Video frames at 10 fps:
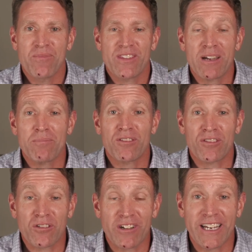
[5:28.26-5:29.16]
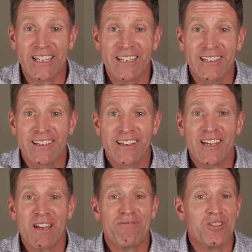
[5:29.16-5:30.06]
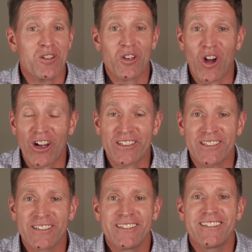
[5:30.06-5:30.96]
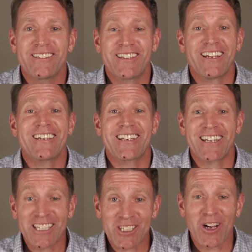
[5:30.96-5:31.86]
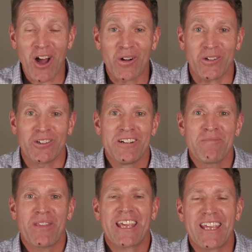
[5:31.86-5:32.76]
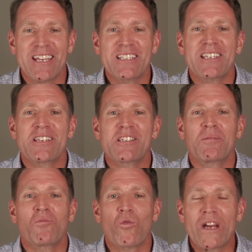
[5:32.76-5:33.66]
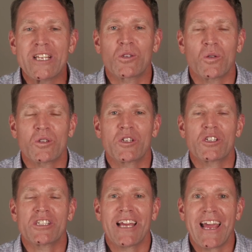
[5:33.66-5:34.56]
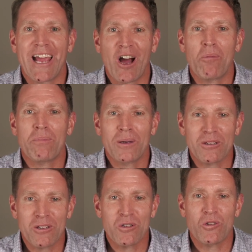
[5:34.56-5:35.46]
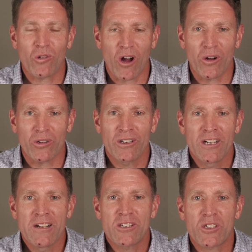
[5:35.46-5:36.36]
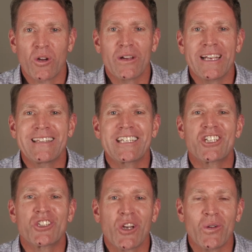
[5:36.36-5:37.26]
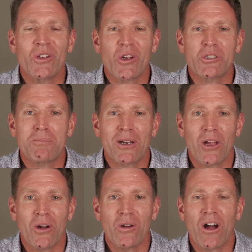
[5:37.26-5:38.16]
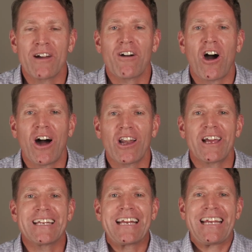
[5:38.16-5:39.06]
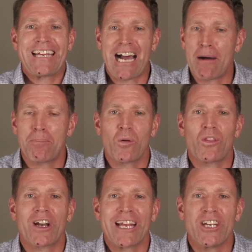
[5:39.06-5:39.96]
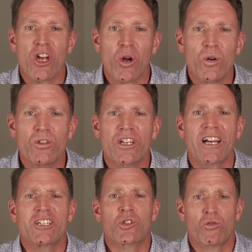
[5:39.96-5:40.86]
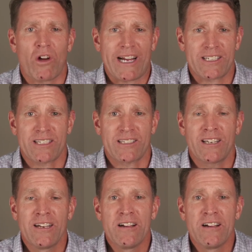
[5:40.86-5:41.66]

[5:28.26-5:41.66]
Number three, if you're not, then let's go. Here's some resources to help you grow. So in the show notes below, I've highlighted a couple that I know that I trust,